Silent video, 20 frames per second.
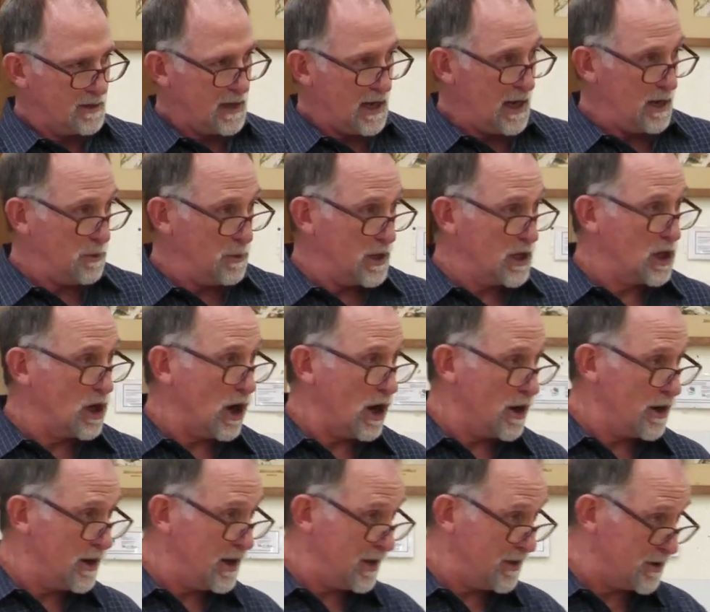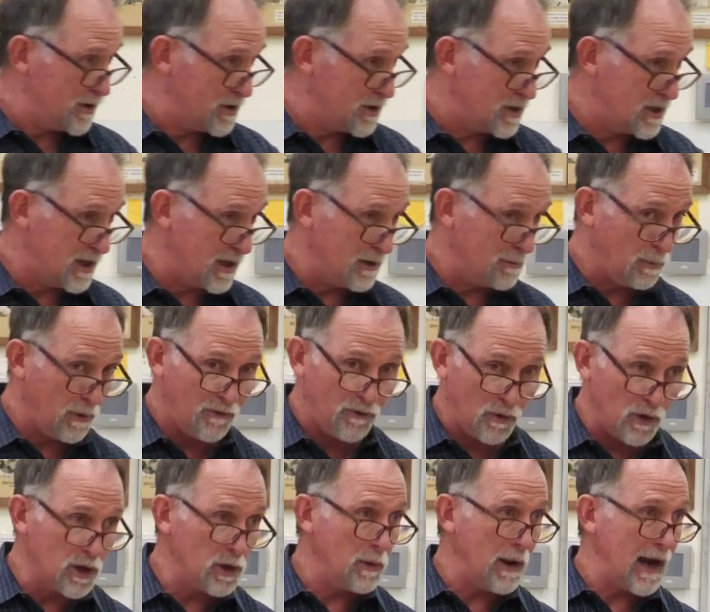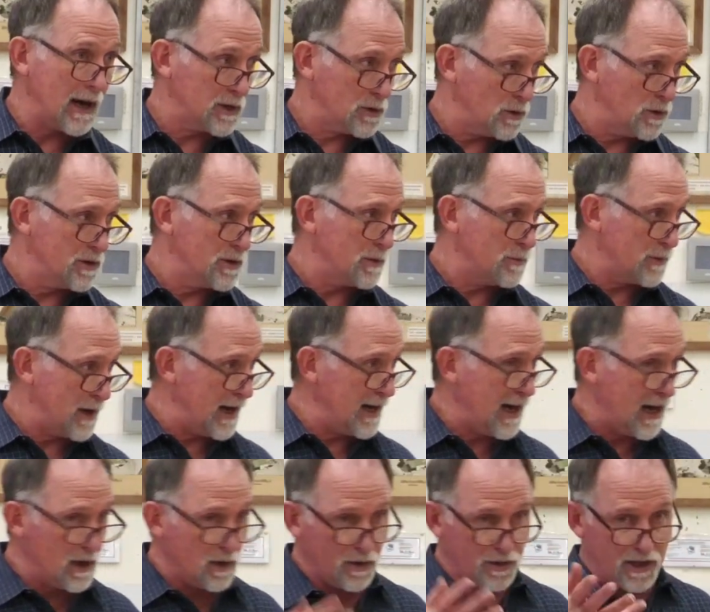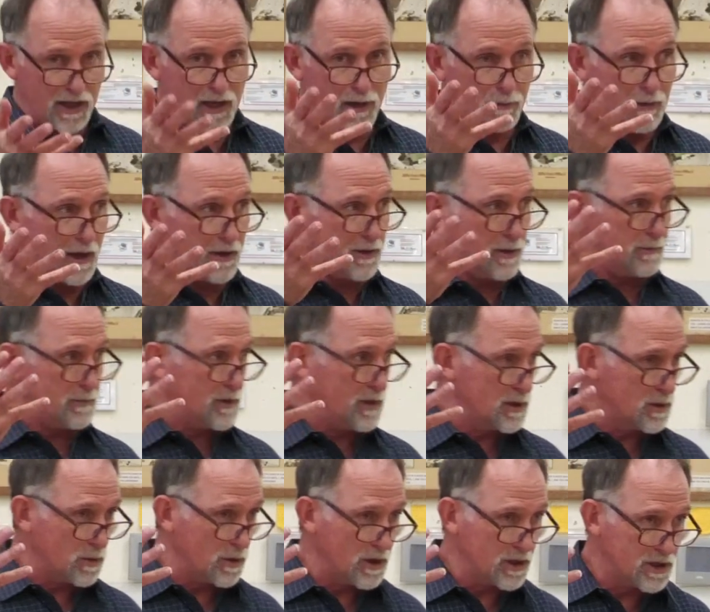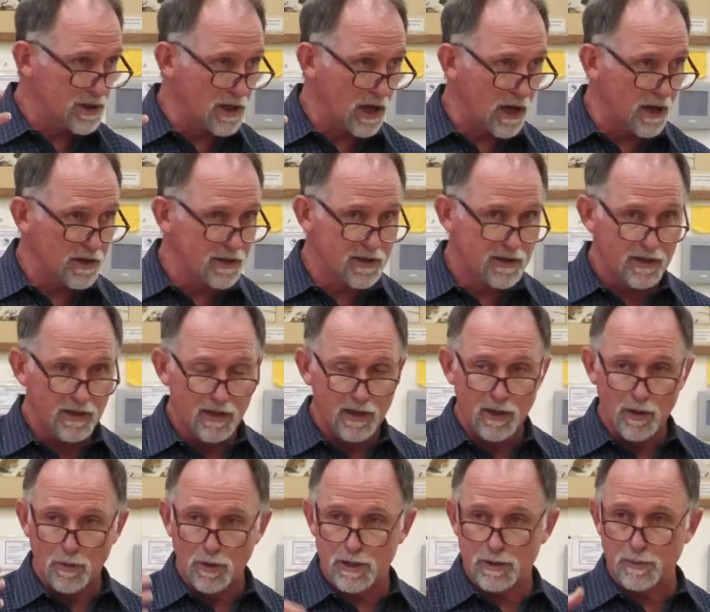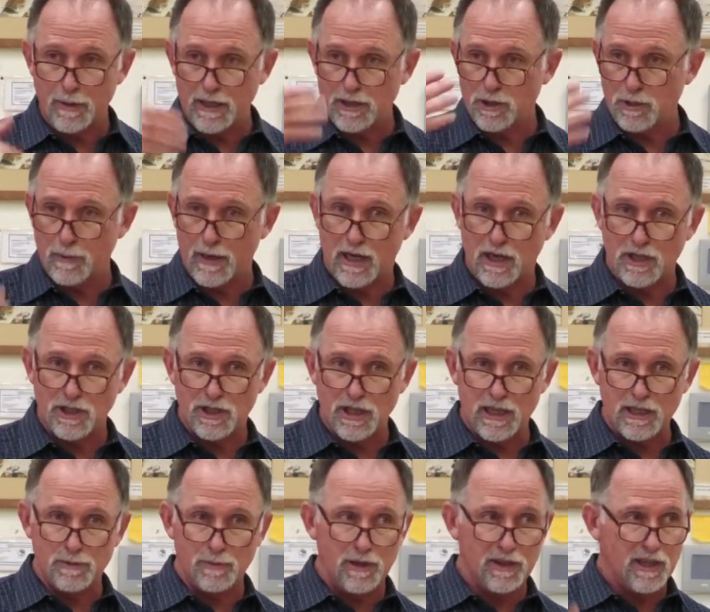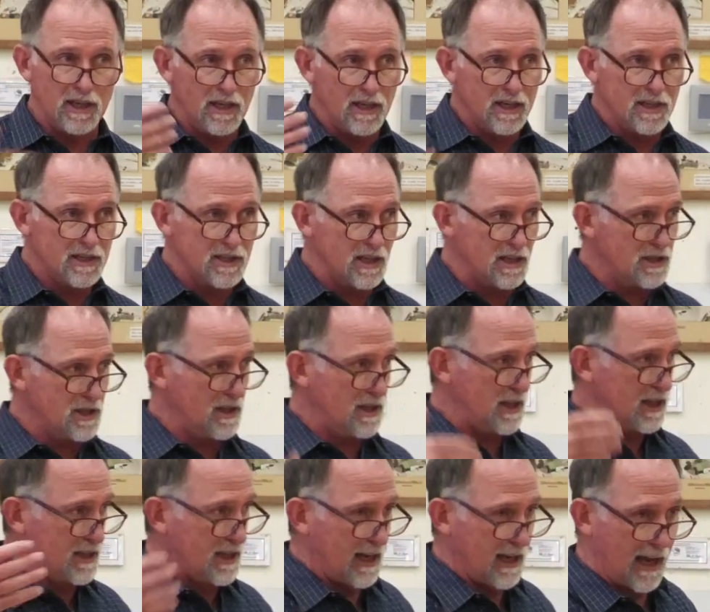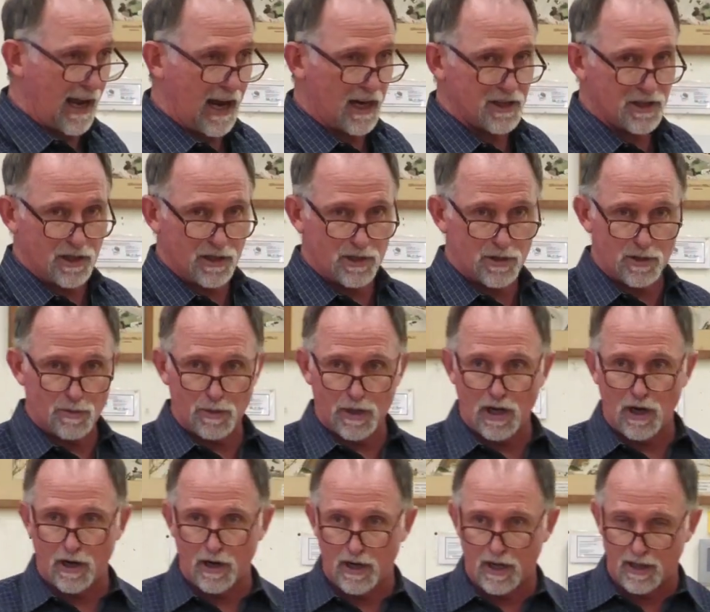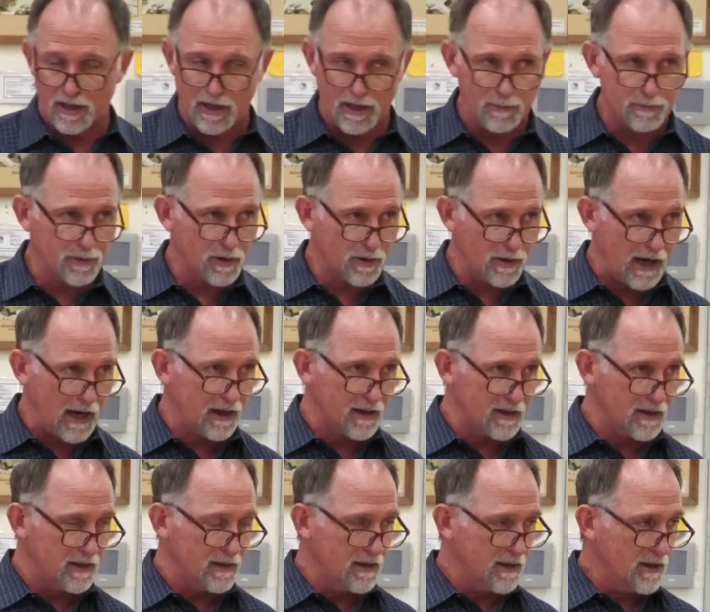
How you regard others before you act toward them, right? How you think about them is where it starts, which makes you make a judgment, then a decision, then take actions regarding them, correct?